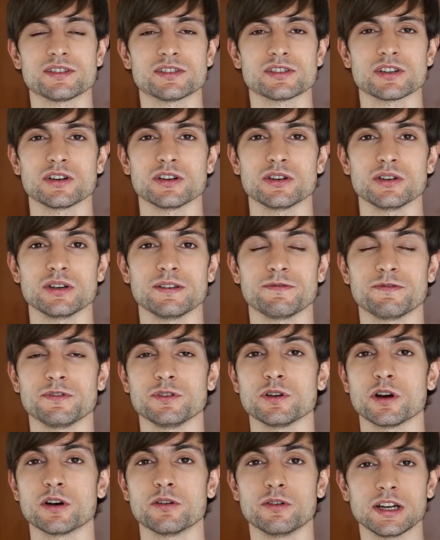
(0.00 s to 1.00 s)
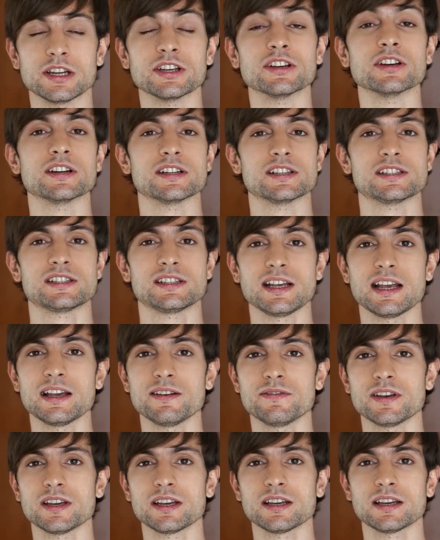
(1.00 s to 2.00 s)
So if you are really good at
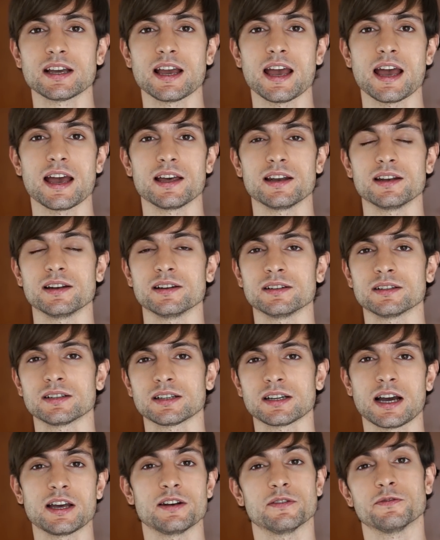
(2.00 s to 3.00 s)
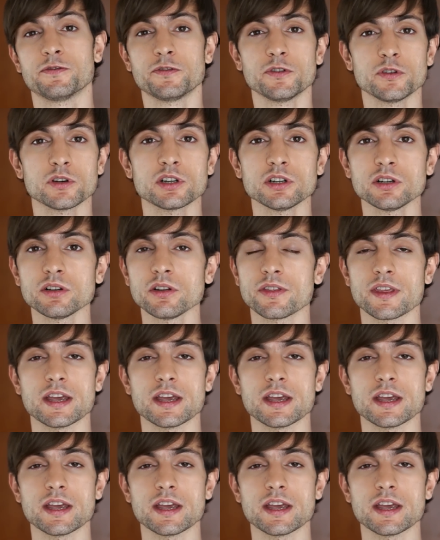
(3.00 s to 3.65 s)
saving and kind of frugal,